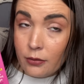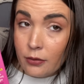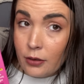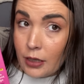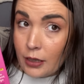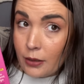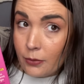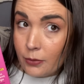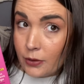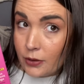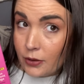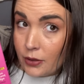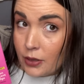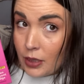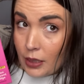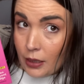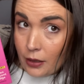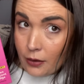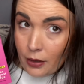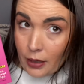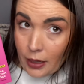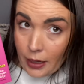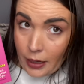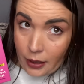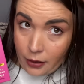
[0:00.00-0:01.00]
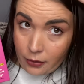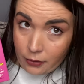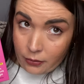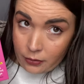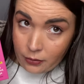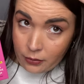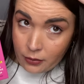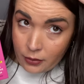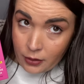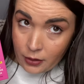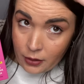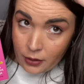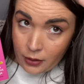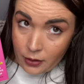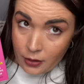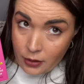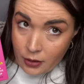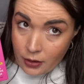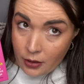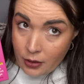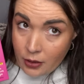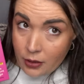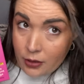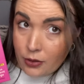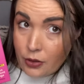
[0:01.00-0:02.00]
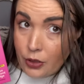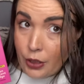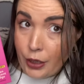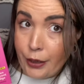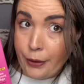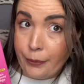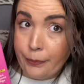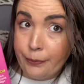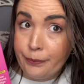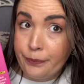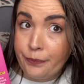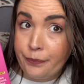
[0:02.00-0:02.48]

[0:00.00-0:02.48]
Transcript: i will say that so